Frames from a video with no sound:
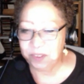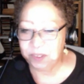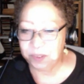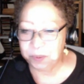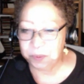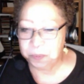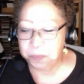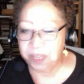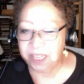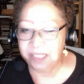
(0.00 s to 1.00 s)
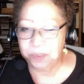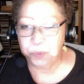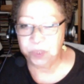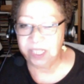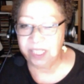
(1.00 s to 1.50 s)
do. But
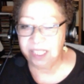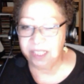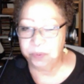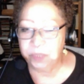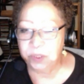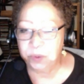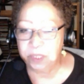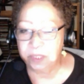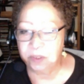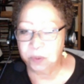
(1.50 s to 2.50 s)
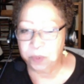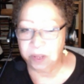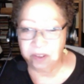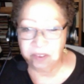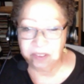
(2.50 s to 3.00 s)
we do it so well.